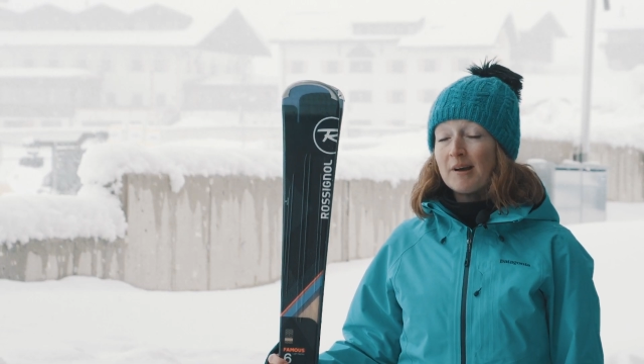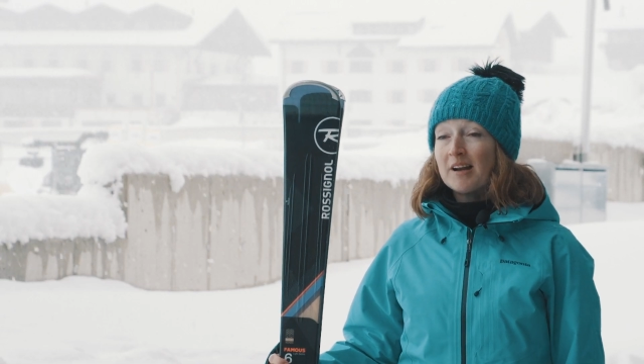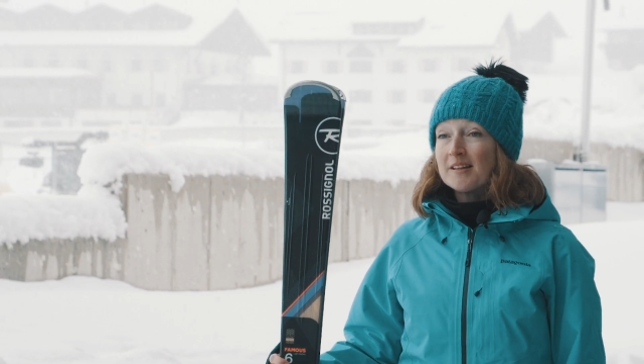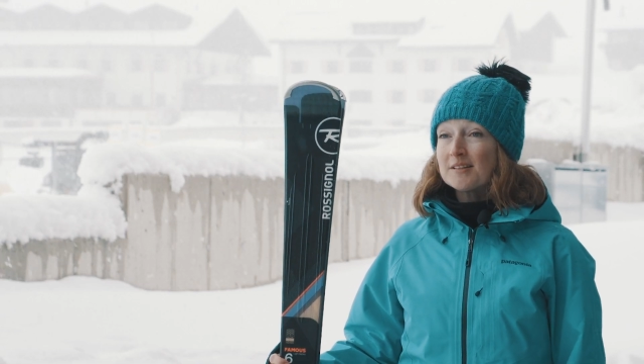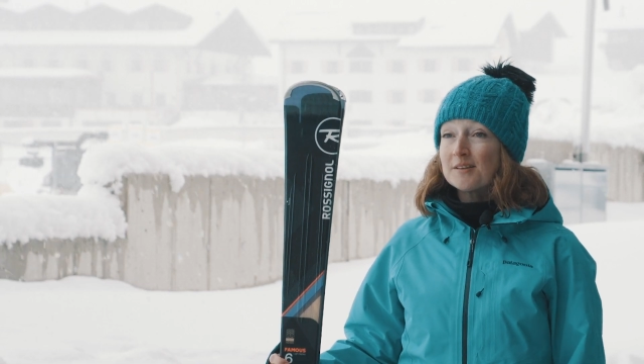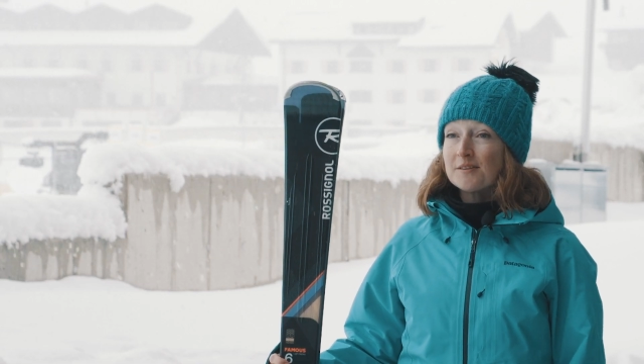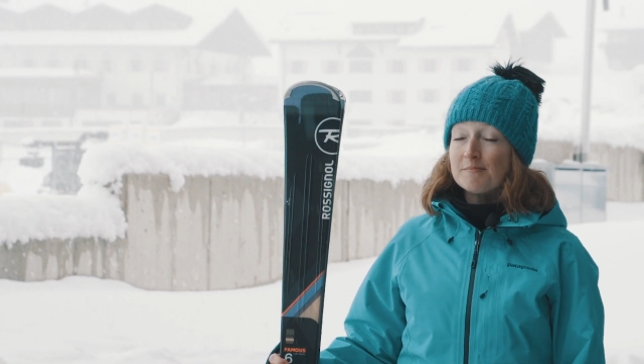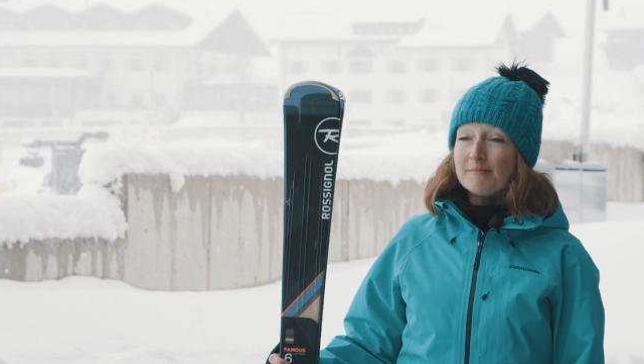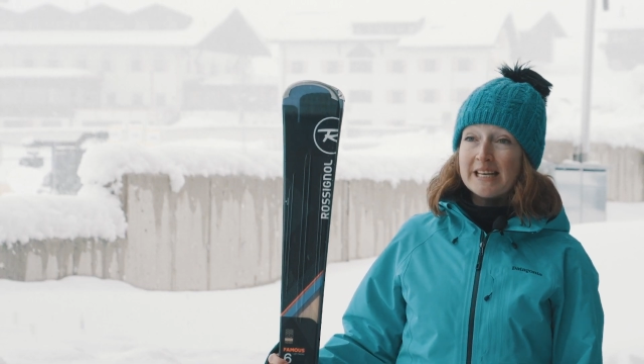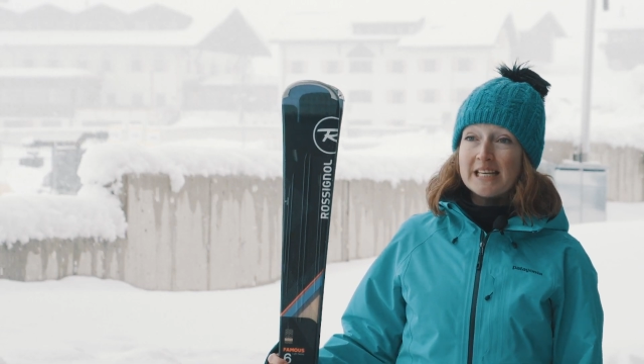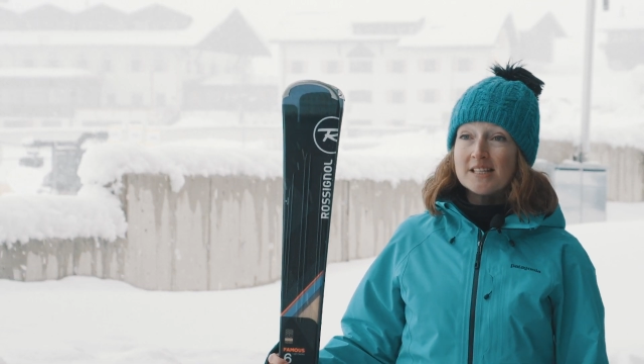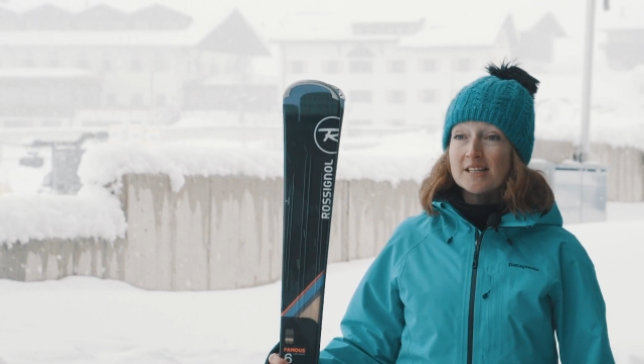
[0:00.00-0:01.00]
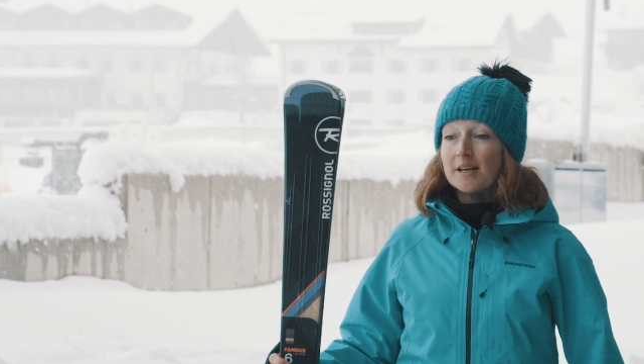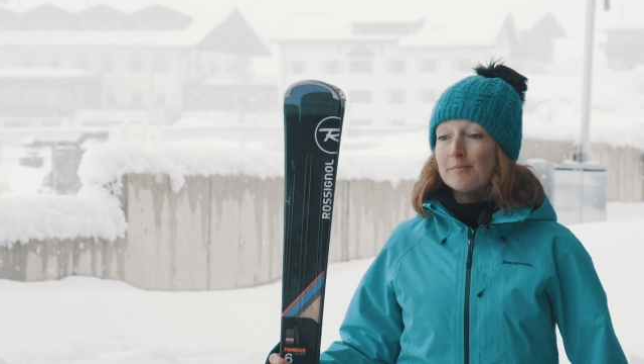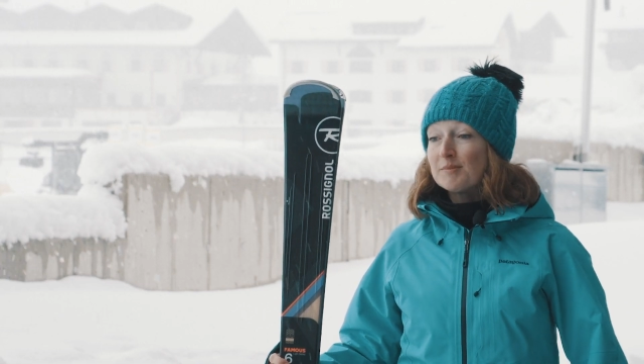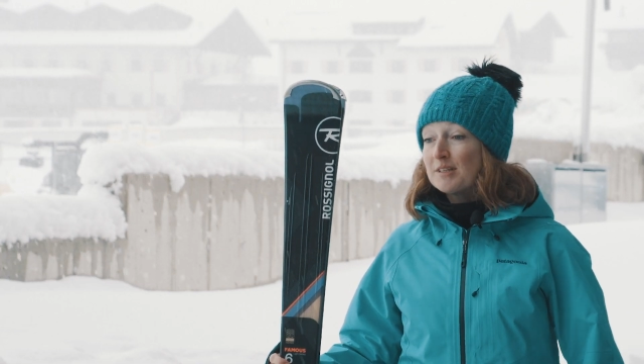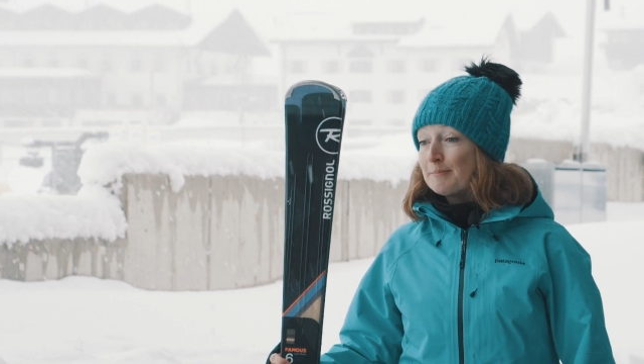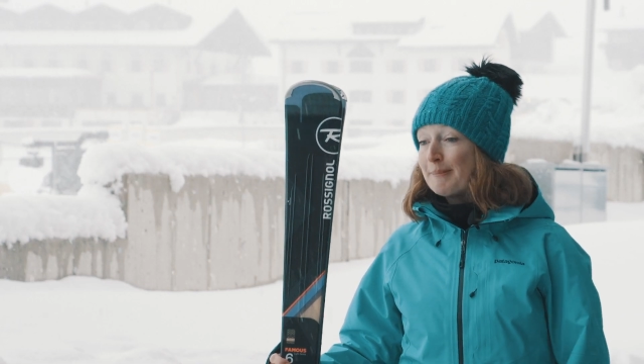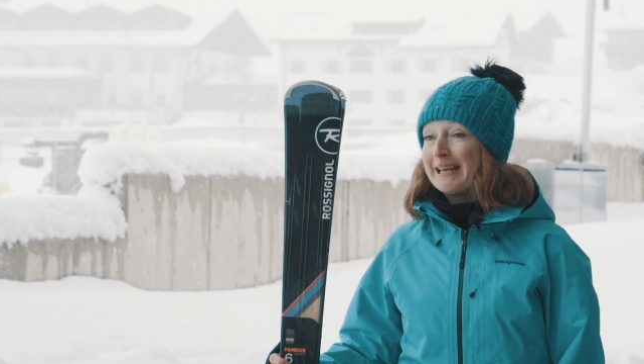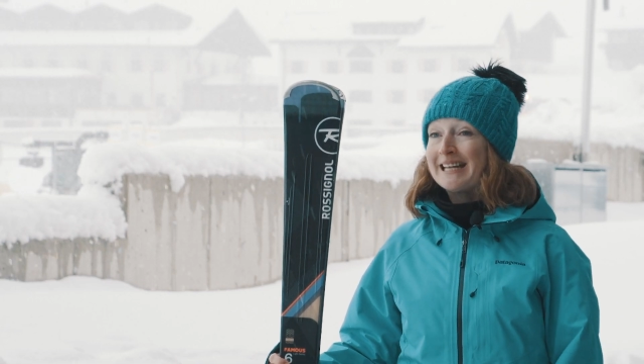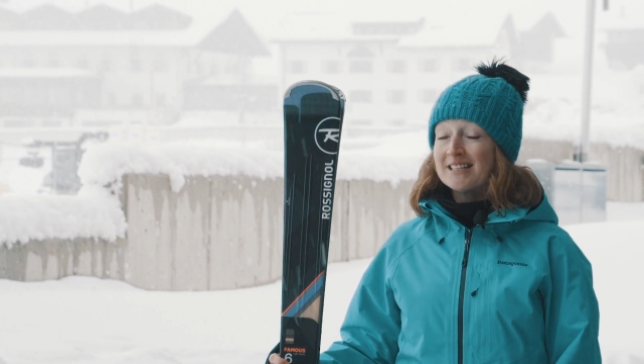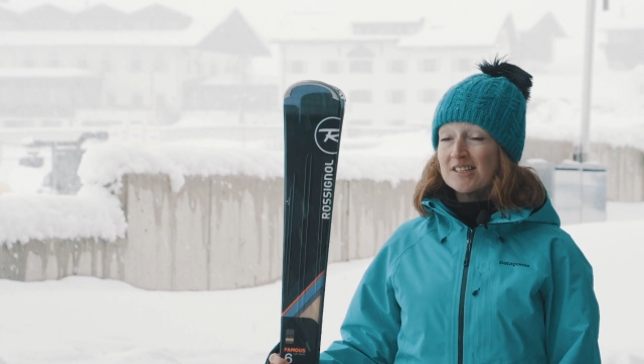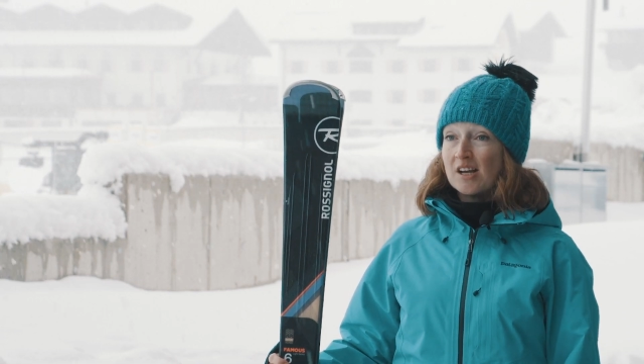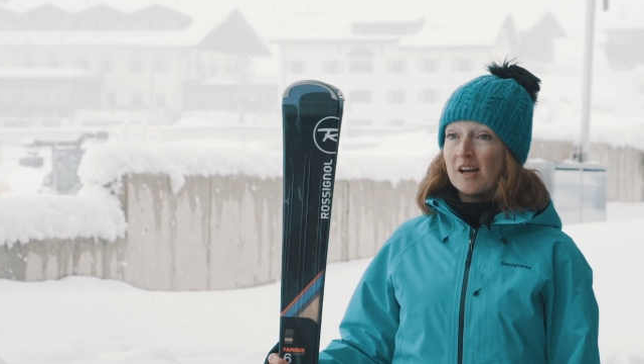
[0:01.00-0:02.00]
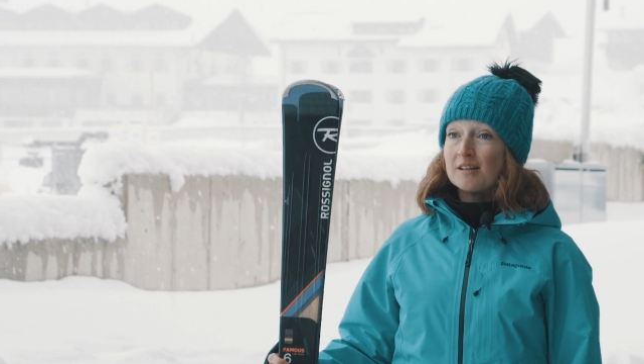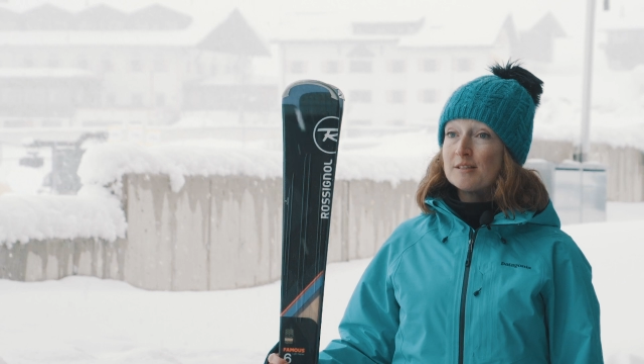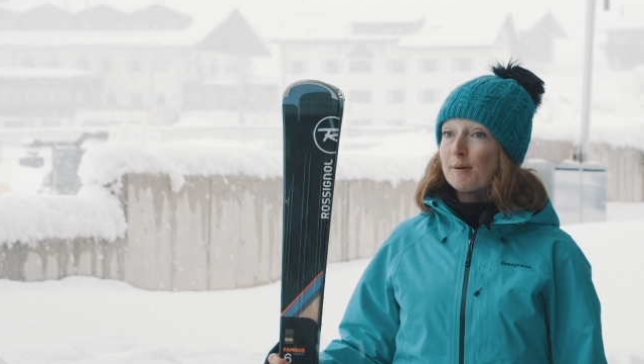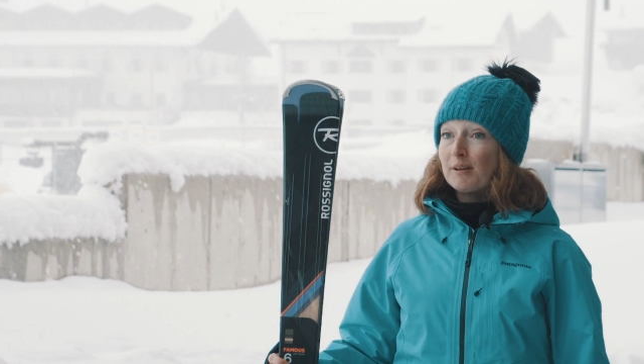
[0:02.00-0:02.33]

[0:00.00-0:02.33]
well at the sort of medium speed turns,